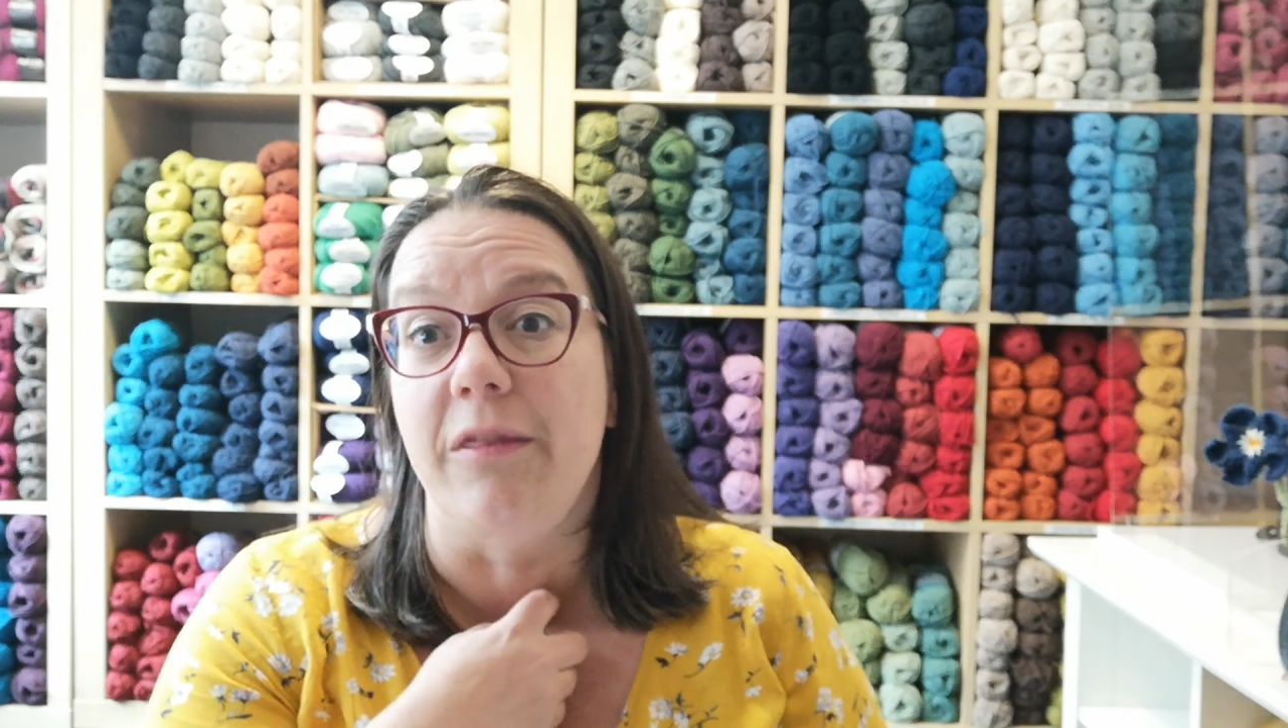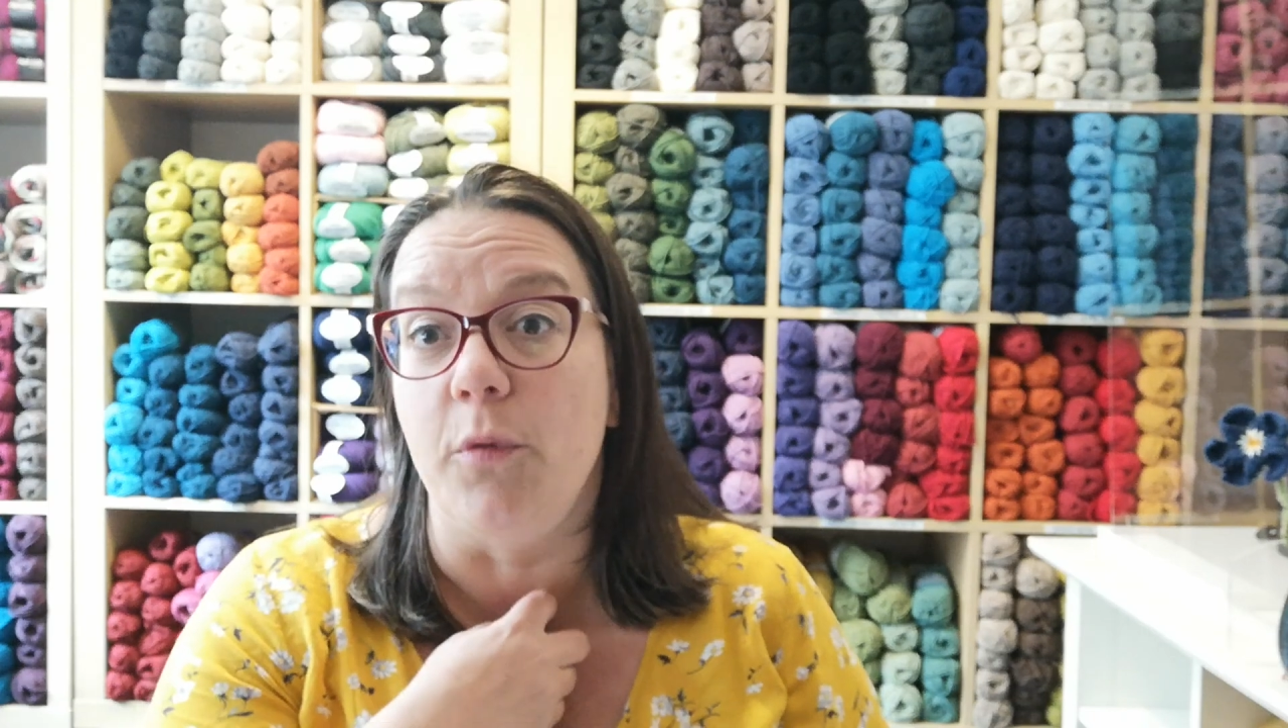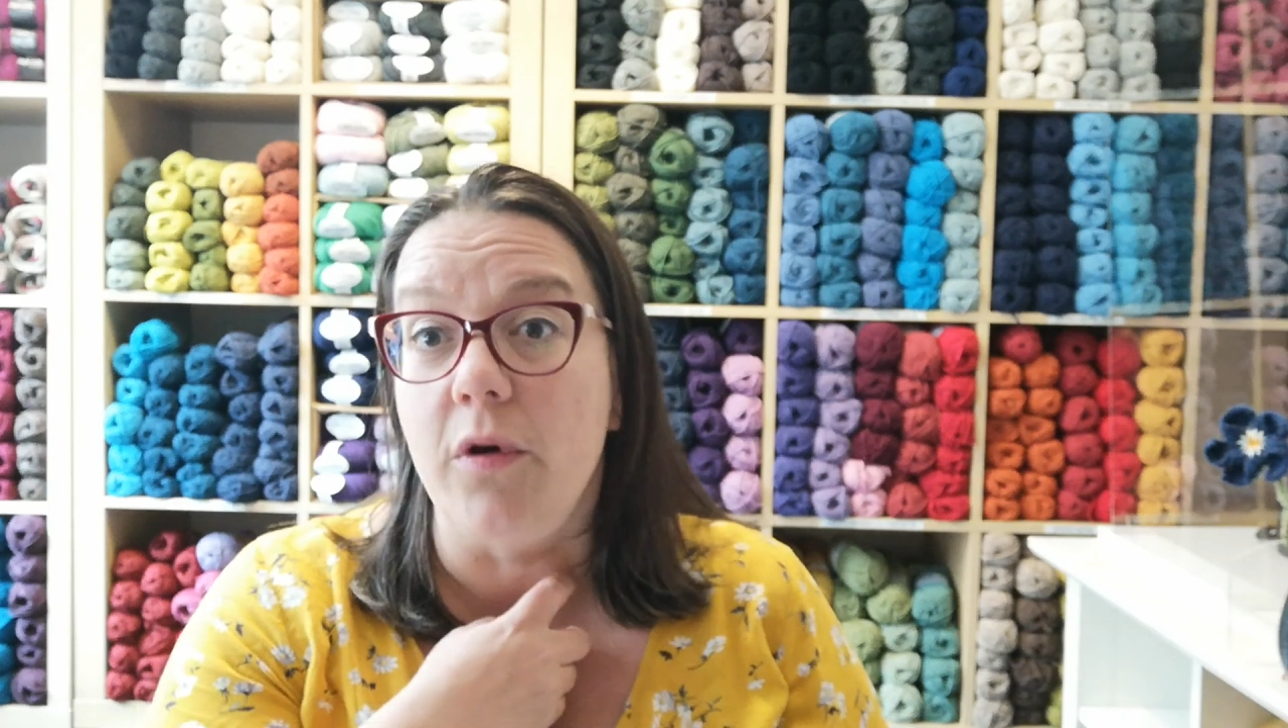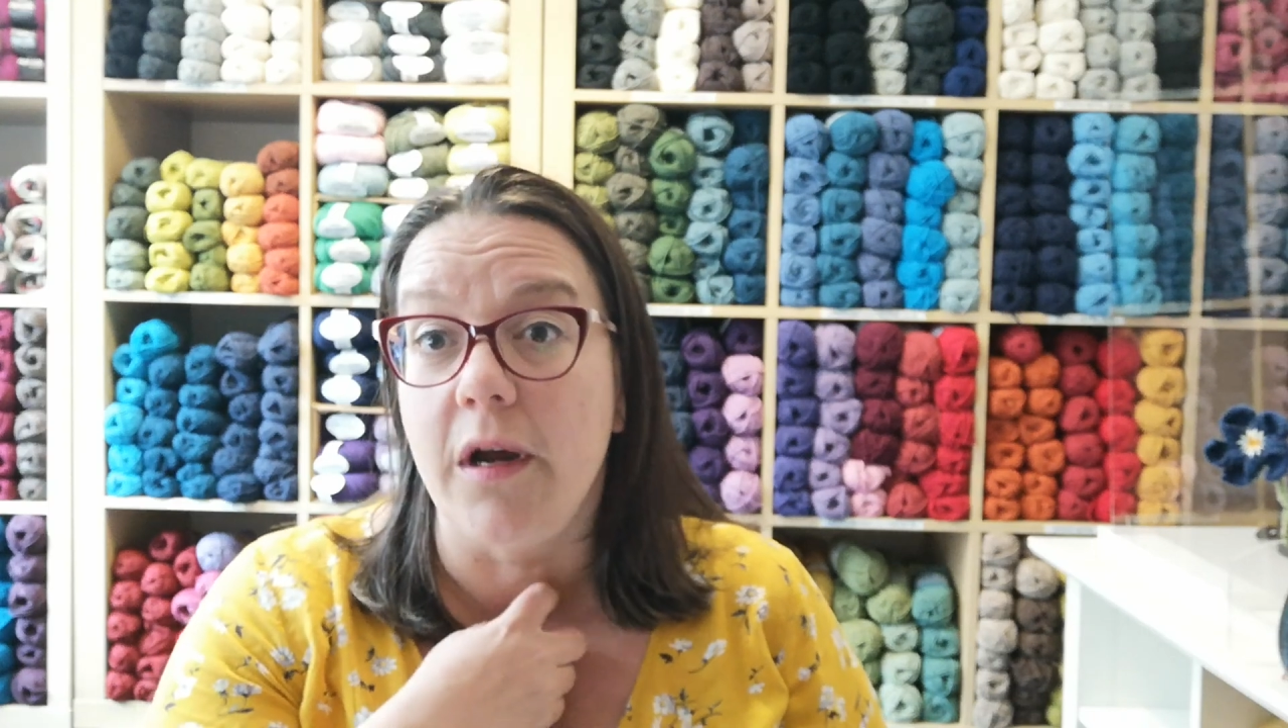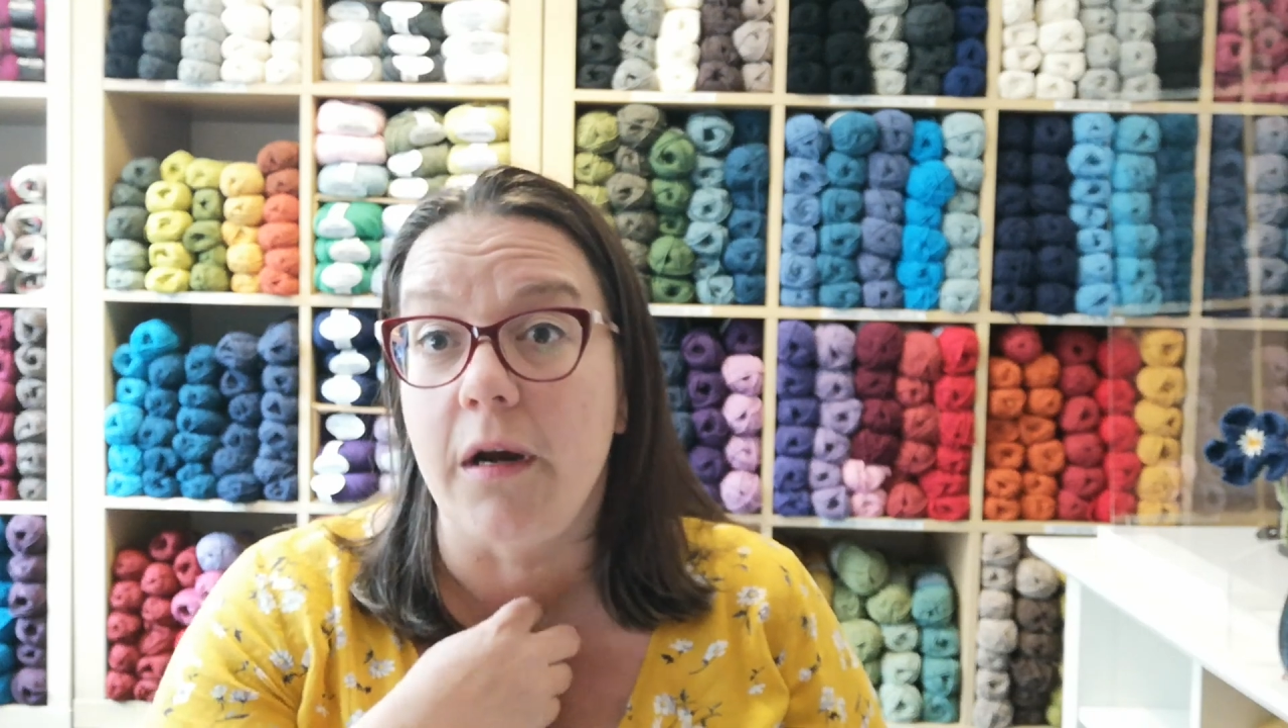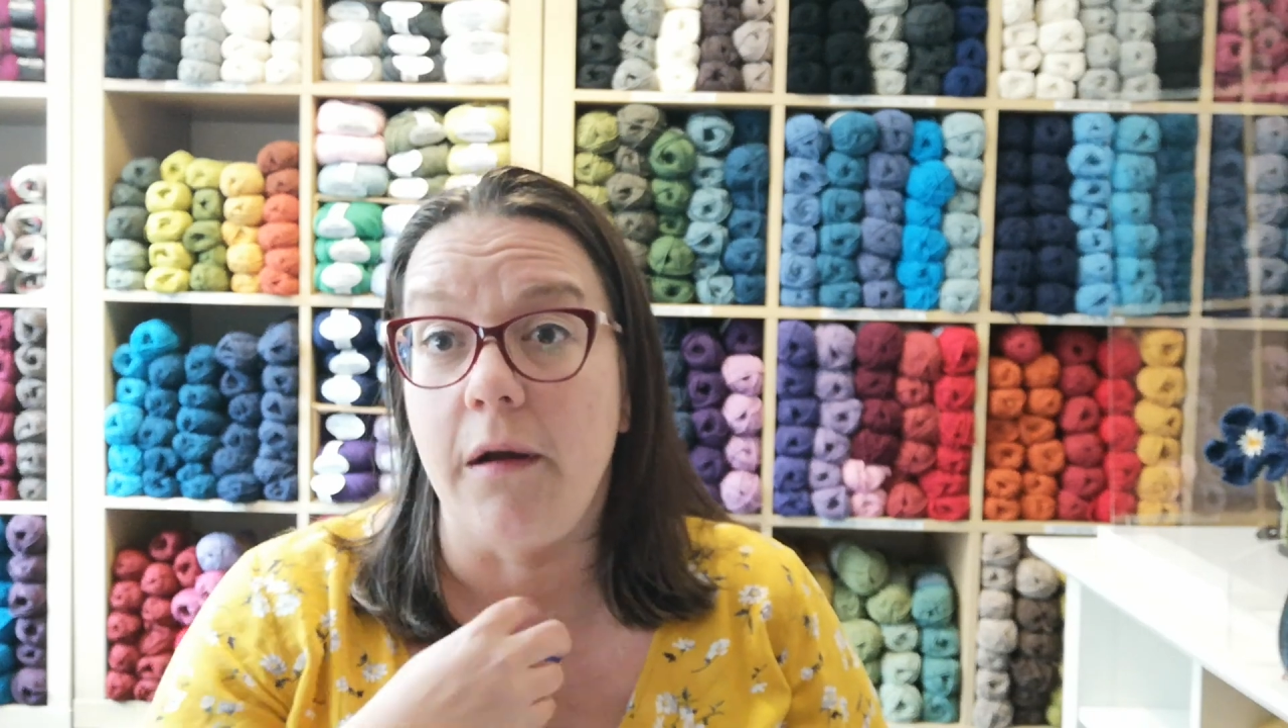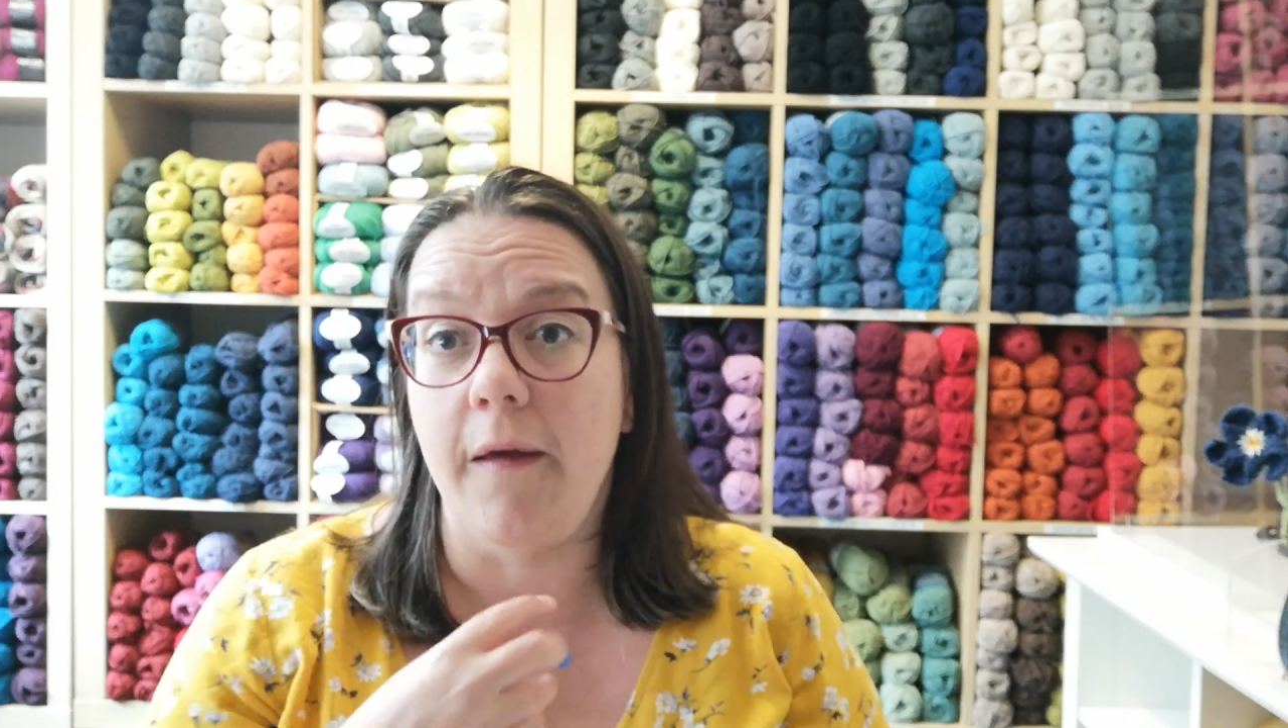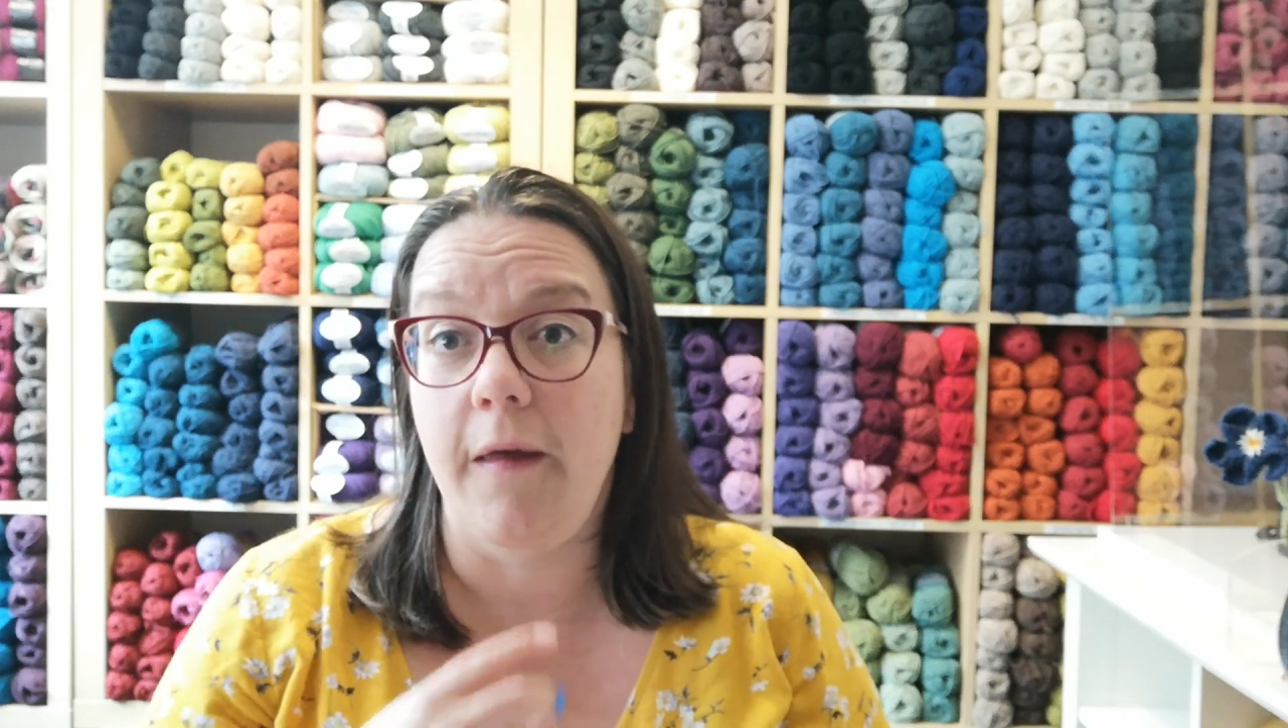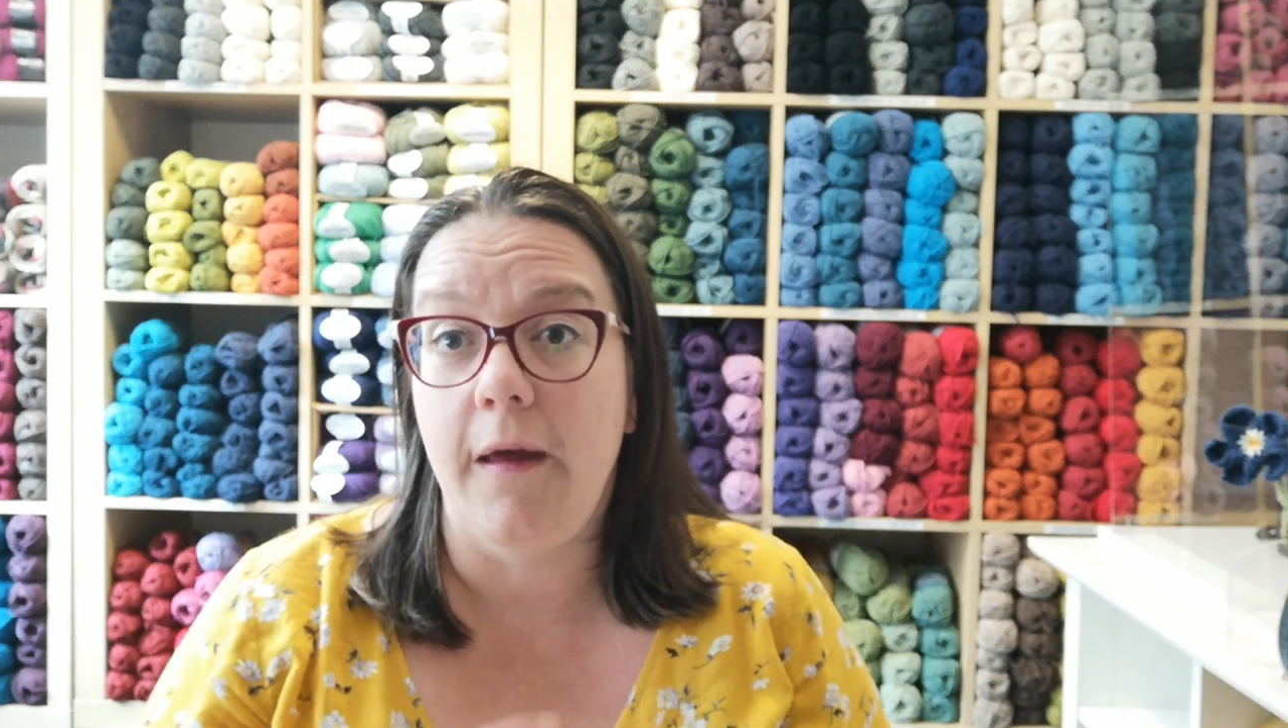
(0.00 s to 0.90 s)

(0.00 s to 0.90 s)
the mohair,